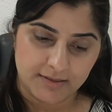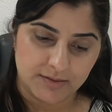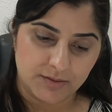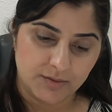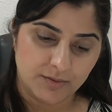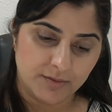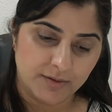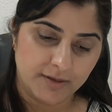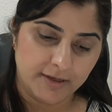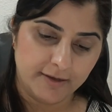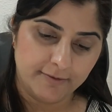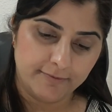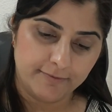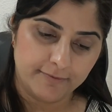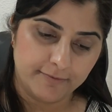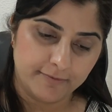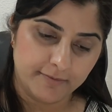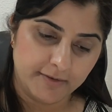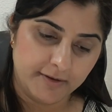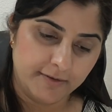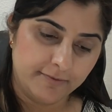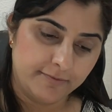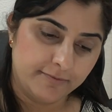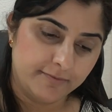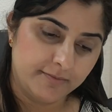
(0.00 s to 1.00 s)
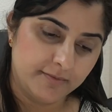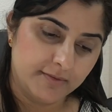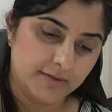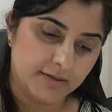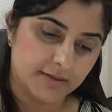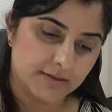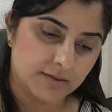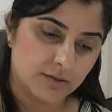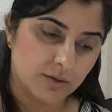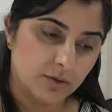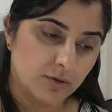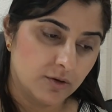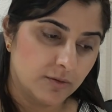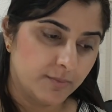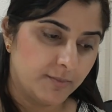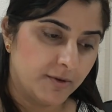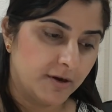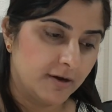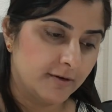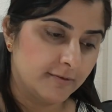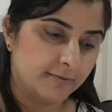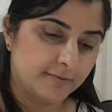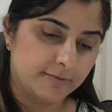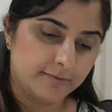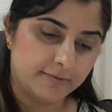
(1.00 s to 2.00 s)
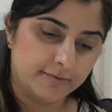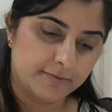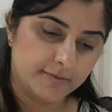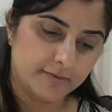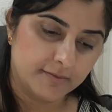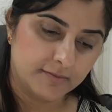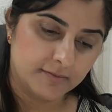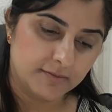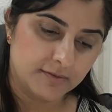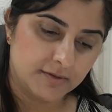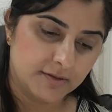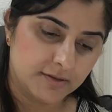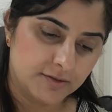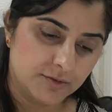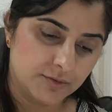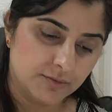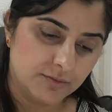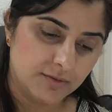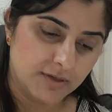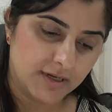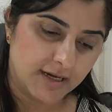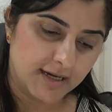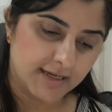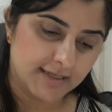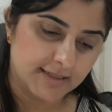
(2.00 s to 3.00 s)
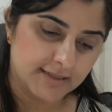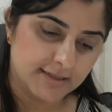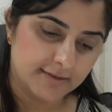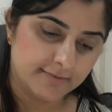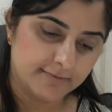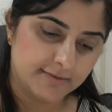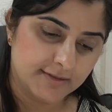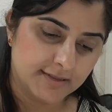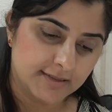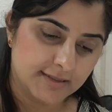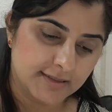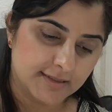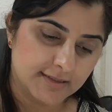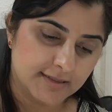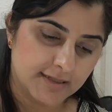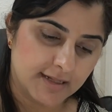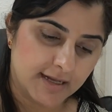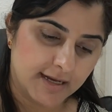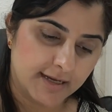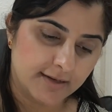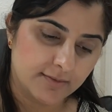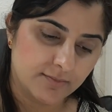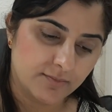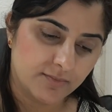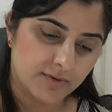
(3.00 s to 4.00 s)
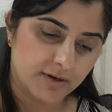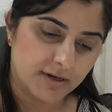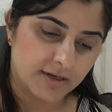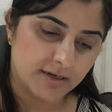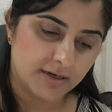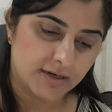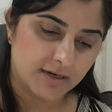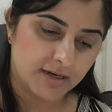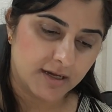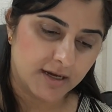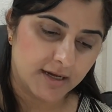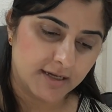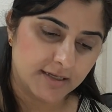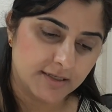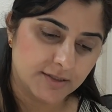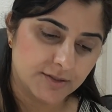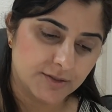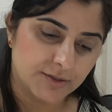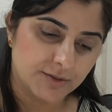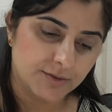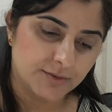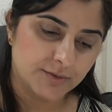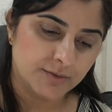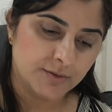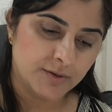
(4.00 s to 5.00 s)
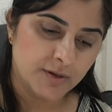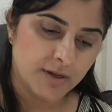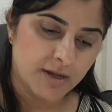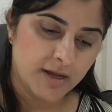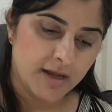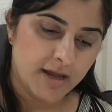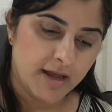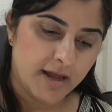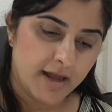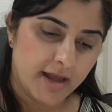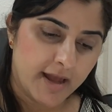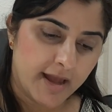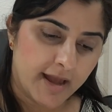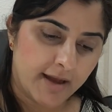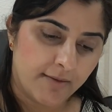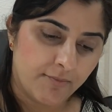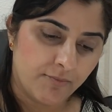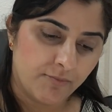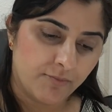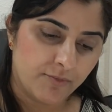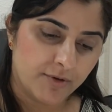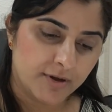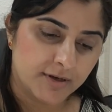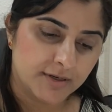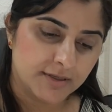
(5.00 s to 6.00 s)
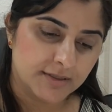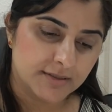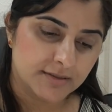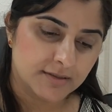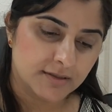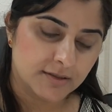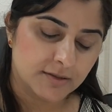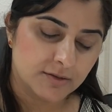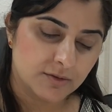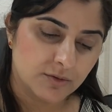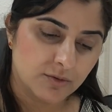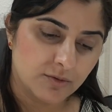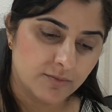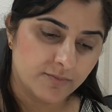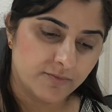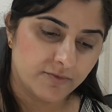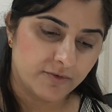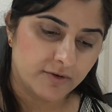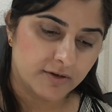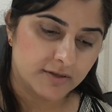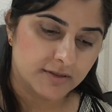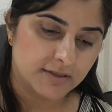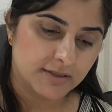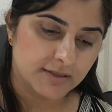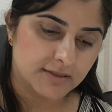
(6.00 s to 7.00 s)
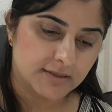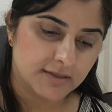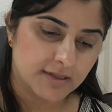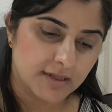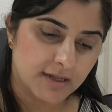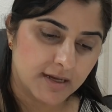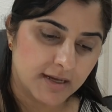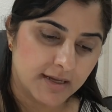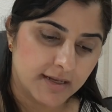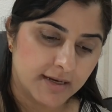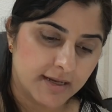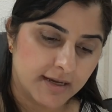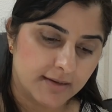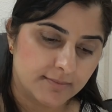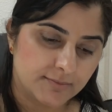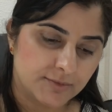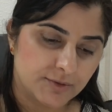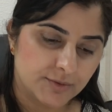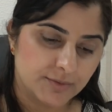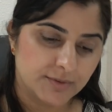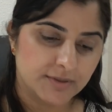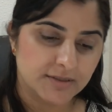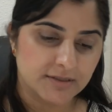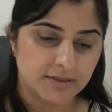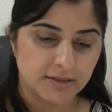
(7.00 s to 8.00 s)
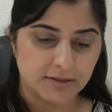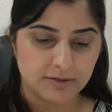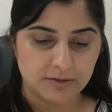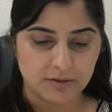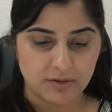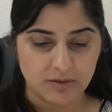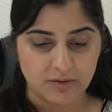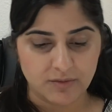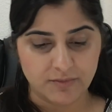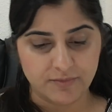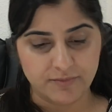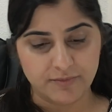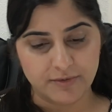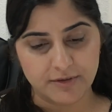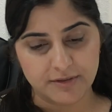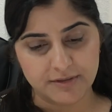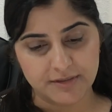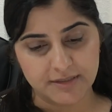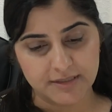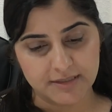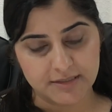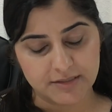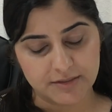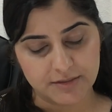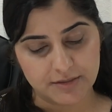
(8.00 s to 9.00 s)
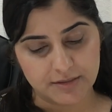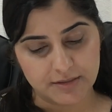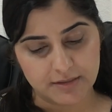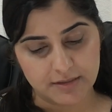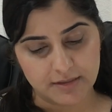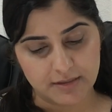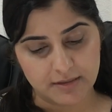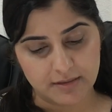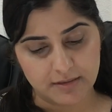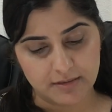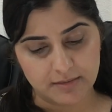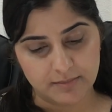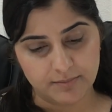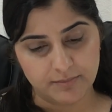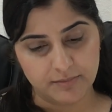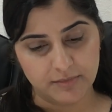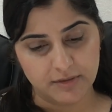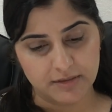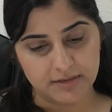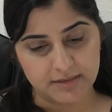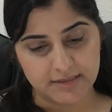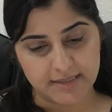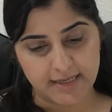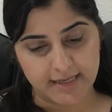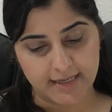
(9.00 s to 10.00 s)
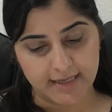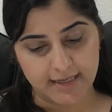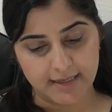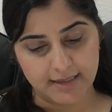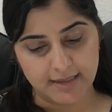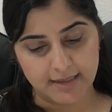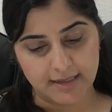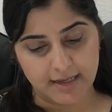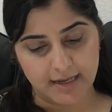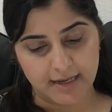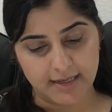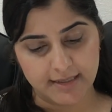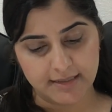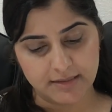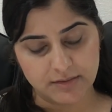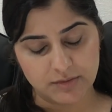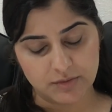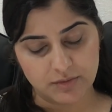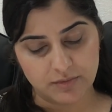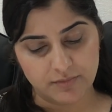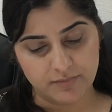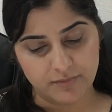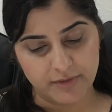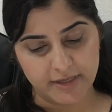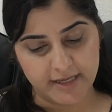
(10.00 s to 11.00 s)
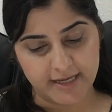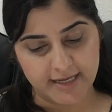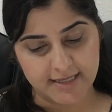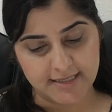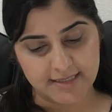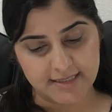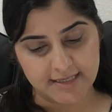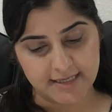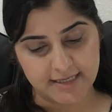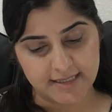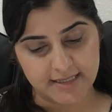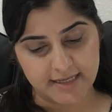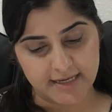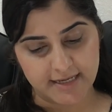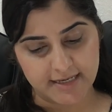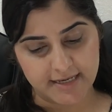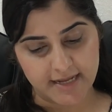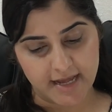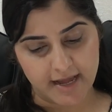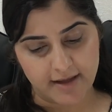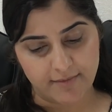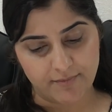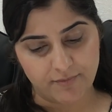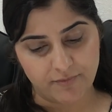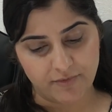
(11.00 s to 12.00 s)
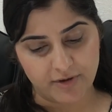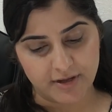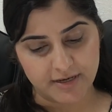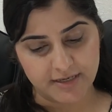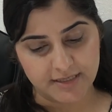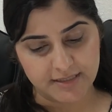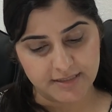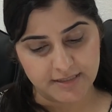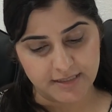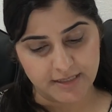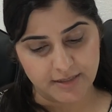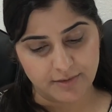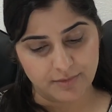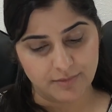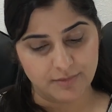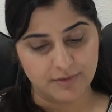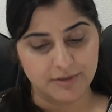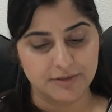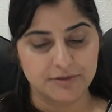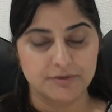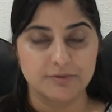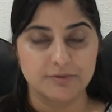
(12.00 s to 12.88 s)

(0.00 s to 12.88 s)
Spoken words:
So if the slope of the two lines, if this is line 1, line 2, m1 is the slope for this line, m2 is the slope for this second line, so we can say that m1 is equal